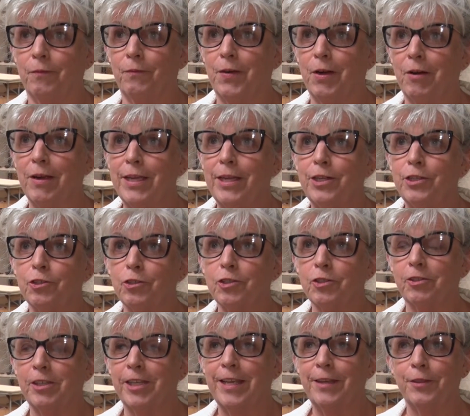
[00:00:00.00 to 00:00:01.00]
Very
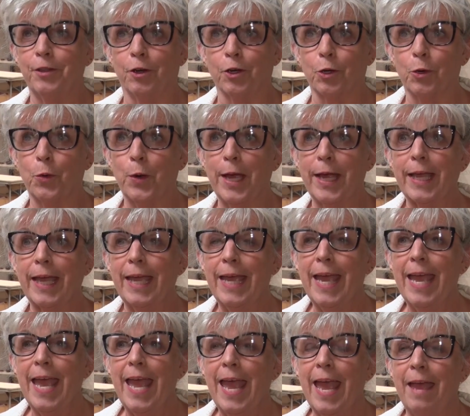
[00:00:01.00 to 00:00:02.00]
interesting, they're quick,
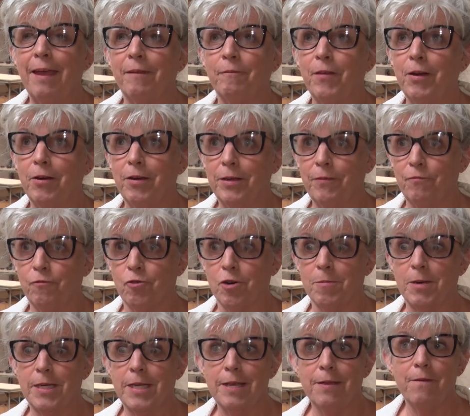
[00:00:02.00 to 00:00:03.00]
very
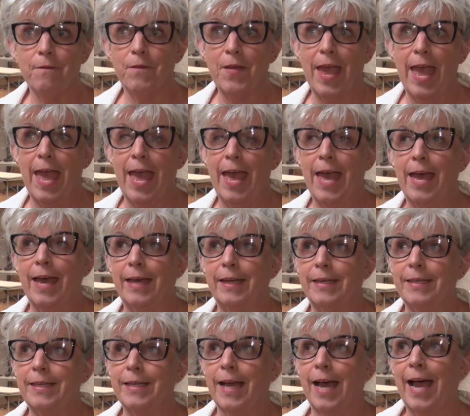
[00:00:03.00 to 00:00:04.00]
informative,
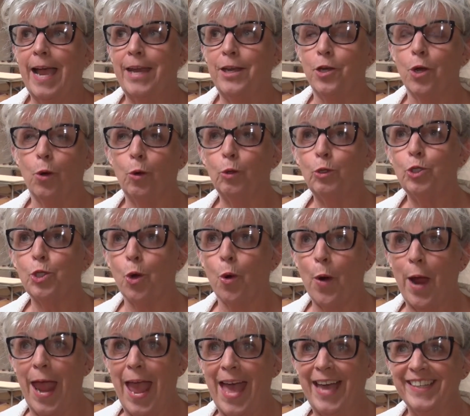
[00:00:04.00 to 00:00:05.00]
and I know
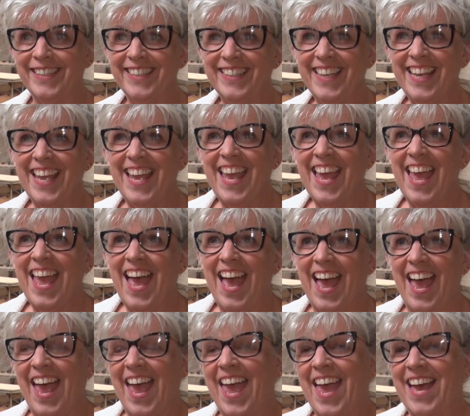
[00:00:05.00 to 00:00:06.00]
Joanne,
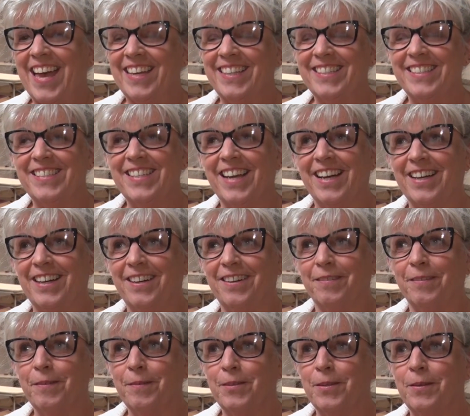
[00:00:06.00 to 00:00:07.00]
and
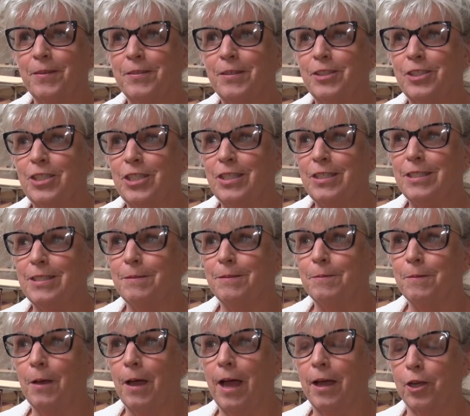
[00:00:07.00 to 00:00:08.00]
uh,
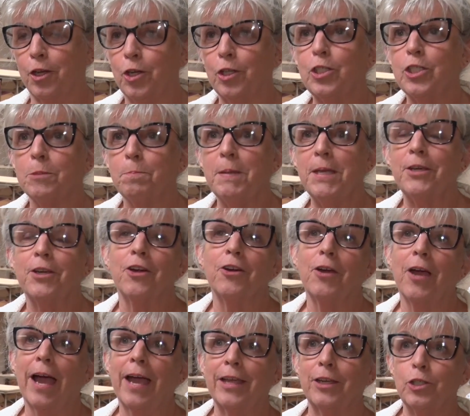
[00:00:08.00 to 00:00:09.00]
she's a good speaker.
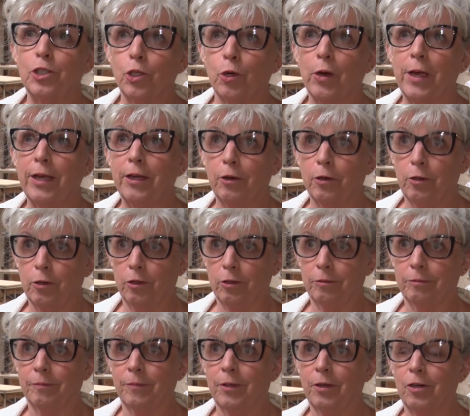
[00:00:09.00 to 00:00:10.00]
I enjoy her
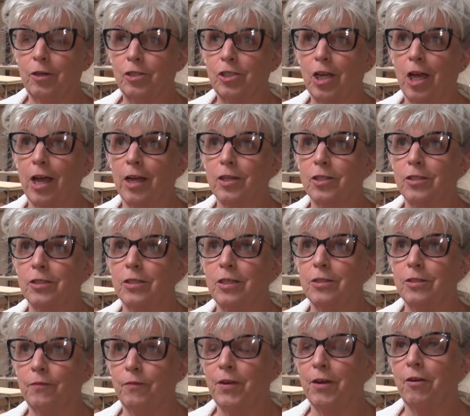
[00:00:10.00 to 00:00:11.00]
her talks.
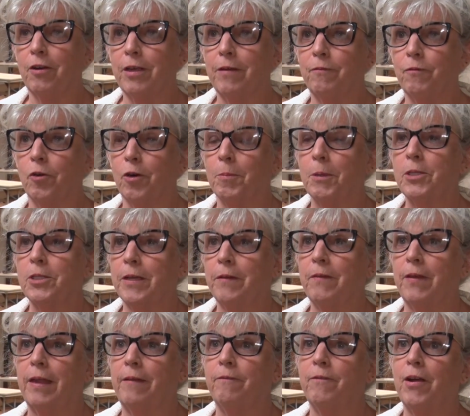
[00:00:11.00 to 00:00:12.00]
She's very informative
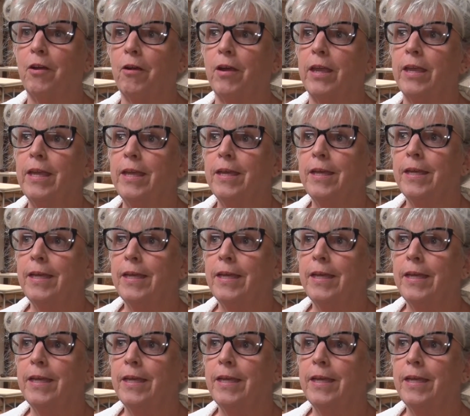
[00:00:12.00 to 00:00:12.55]
and very